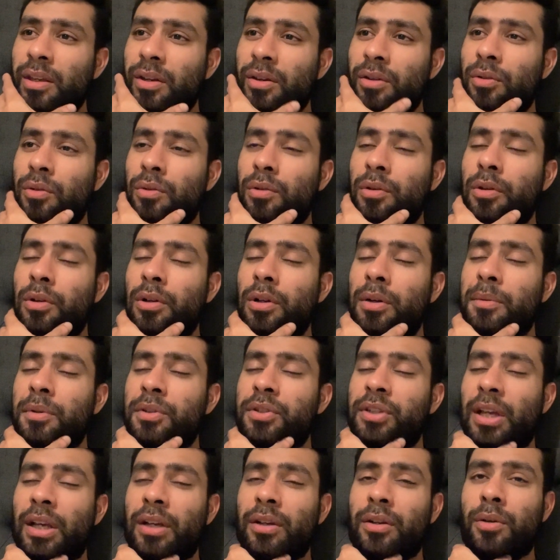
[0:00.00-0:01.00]
although
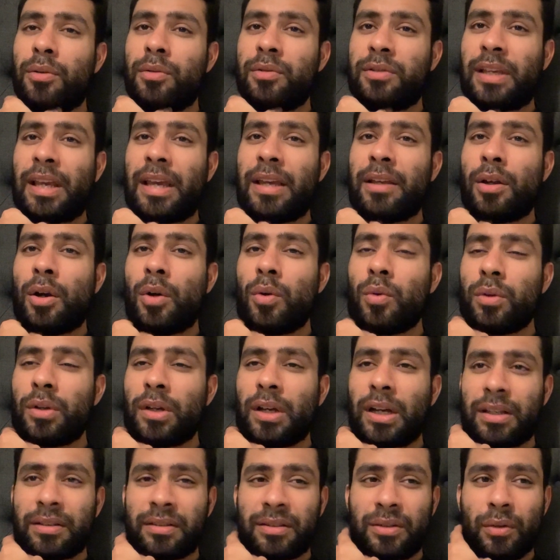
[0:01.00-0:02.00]
Lomachenko is getting
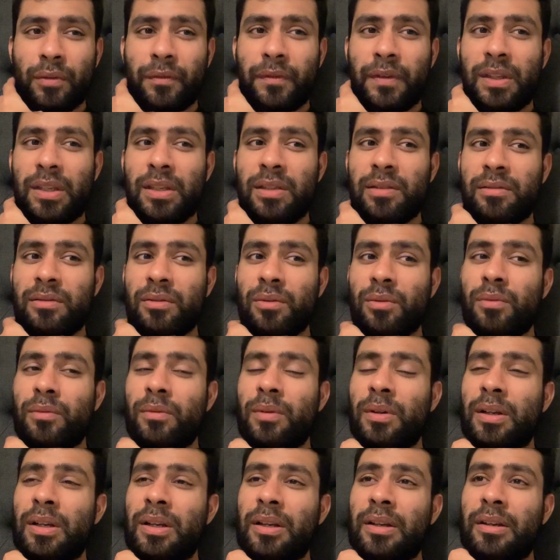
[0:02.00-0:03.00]
older, I still think he's still